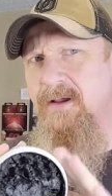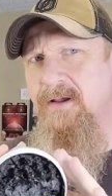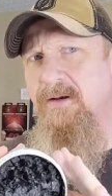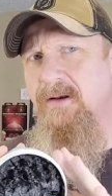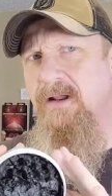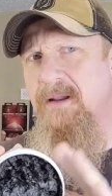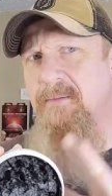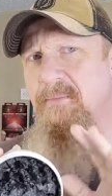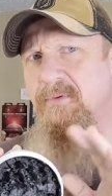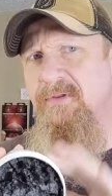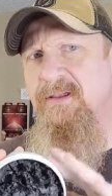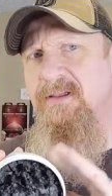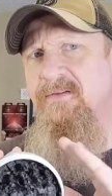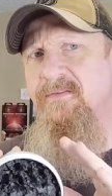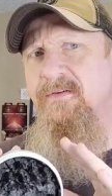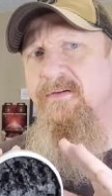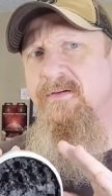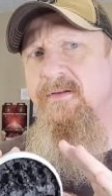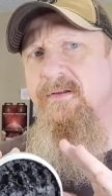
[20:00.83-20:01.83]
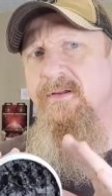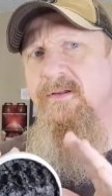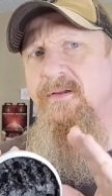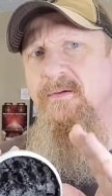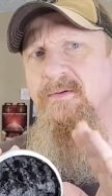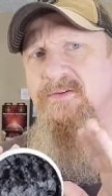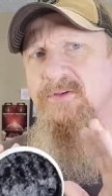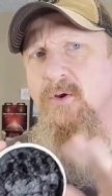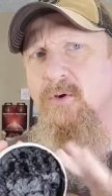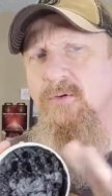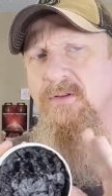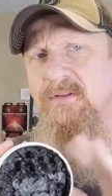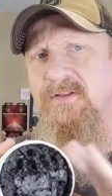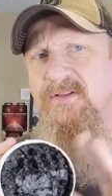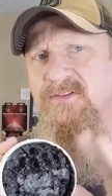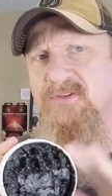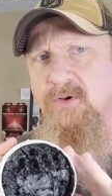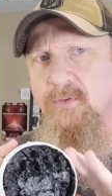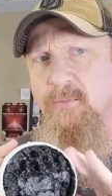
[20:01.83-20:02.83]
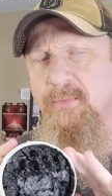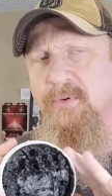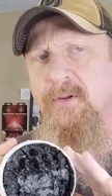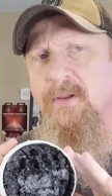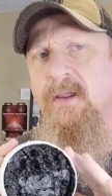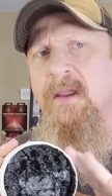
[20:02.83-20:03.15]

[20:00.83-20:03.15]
out, I believe it was only the soap.